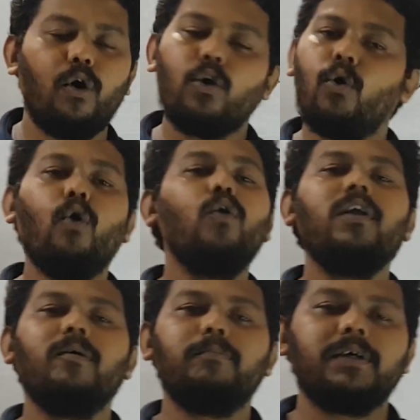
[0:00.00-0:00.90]
or whole
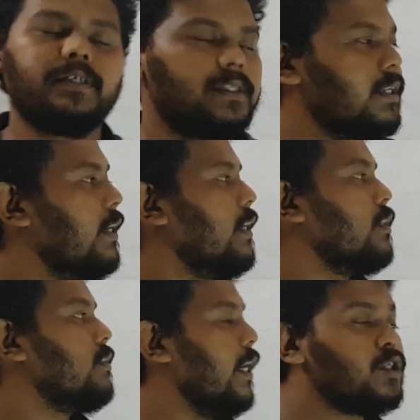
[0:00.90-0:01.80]
numbers.
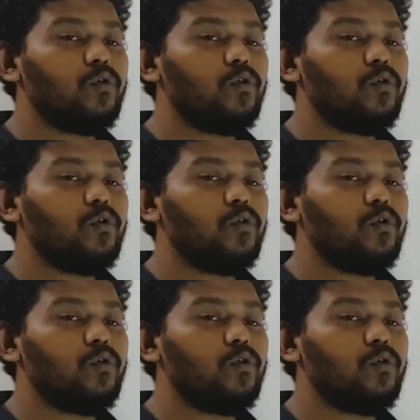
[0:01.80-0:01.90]
That is